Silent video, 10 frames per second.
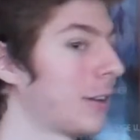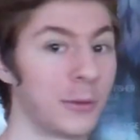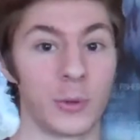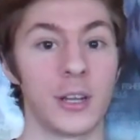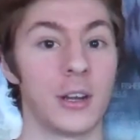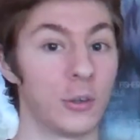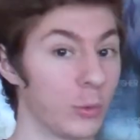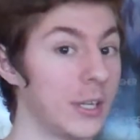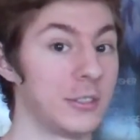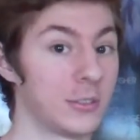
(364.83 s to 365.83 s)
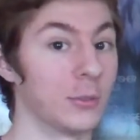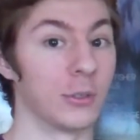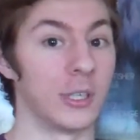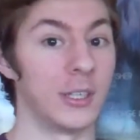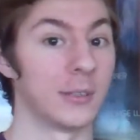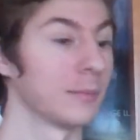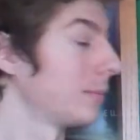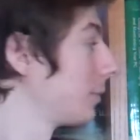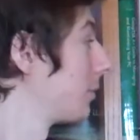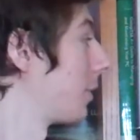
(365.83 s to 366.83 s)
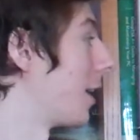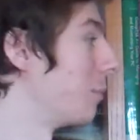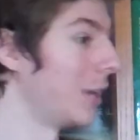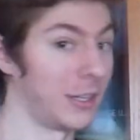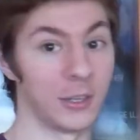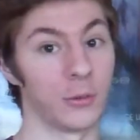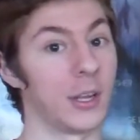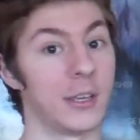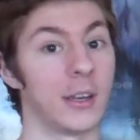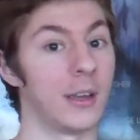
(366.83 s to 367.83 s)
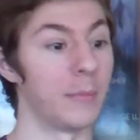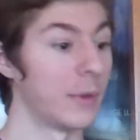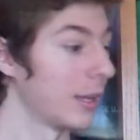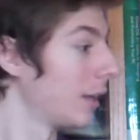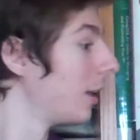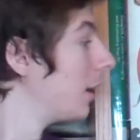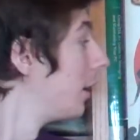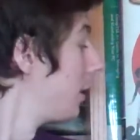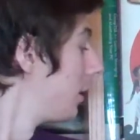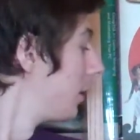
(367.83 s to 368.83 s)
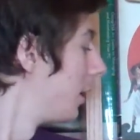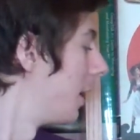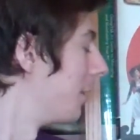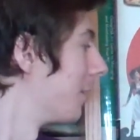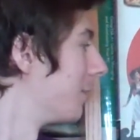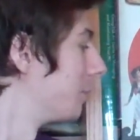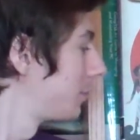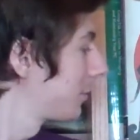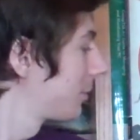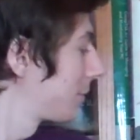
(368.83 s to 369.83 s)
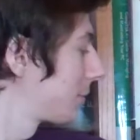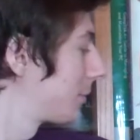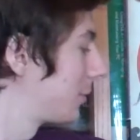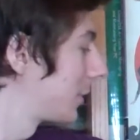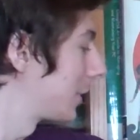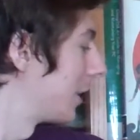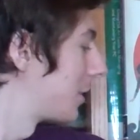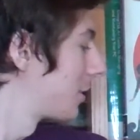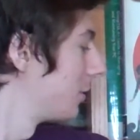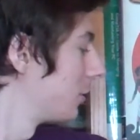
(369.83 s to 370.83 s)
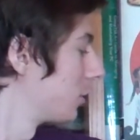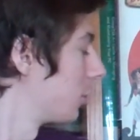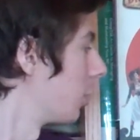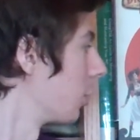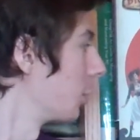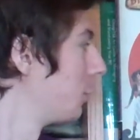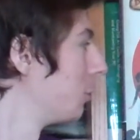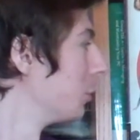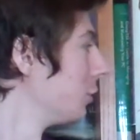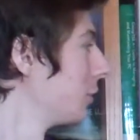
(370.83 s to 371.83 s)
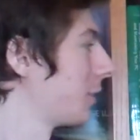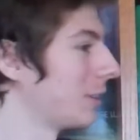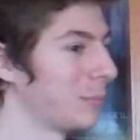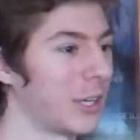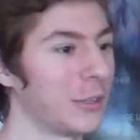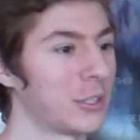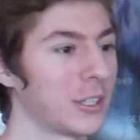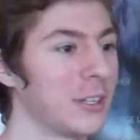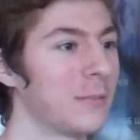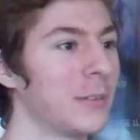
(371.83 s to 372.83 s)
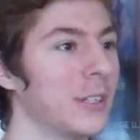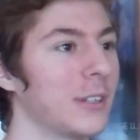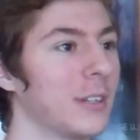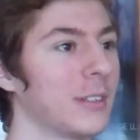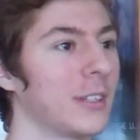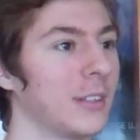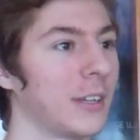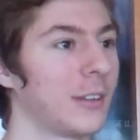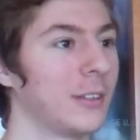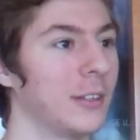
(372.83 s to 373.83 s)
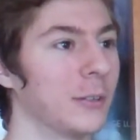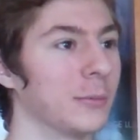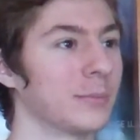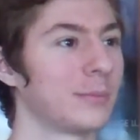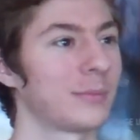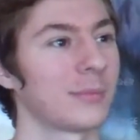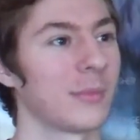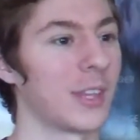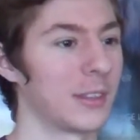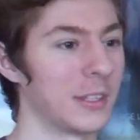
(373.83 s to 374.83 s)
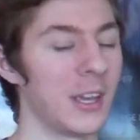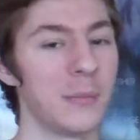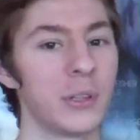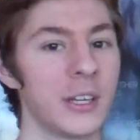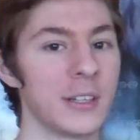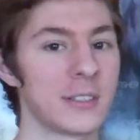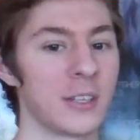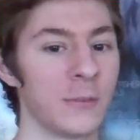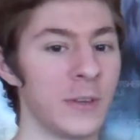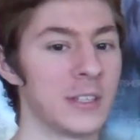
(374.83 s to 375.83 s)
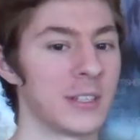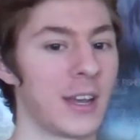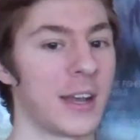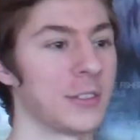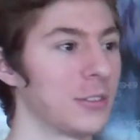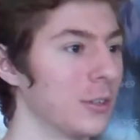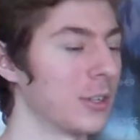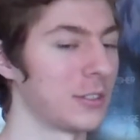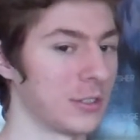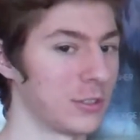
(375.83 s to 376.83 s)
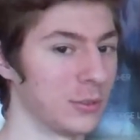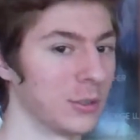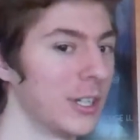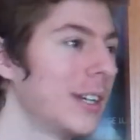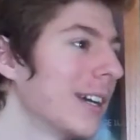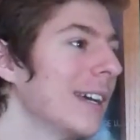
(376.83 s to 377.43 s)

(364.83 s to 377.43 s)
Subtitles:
can write a great story and make a great game. And it's arguable that BioShock Infinite, that that the gameplay itself isn't as good as the story.